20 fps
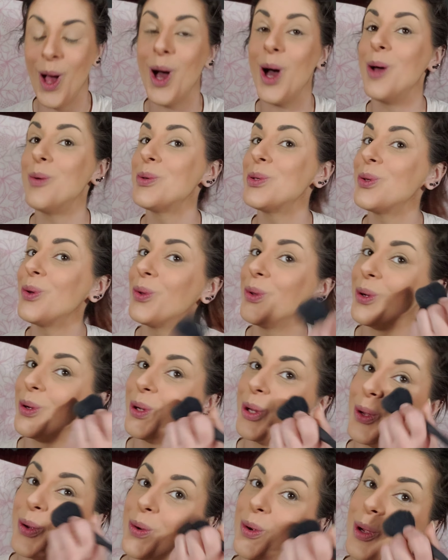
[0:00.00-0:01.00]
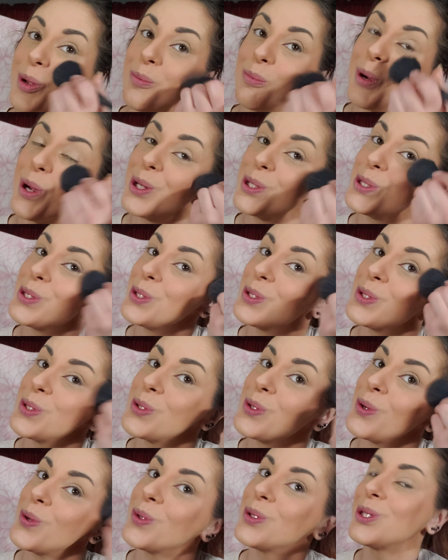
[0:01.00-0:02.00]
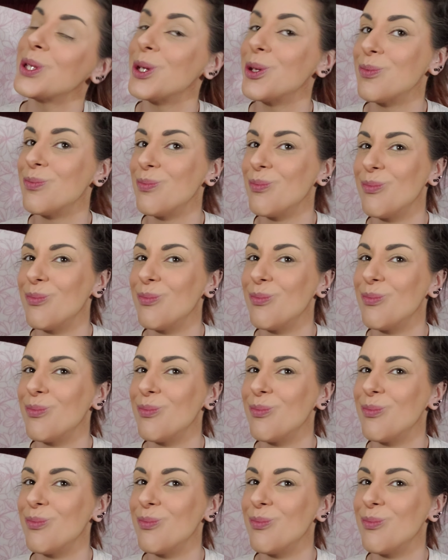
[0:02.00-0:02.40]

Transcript: I'm still learning cream brushes, so it's like,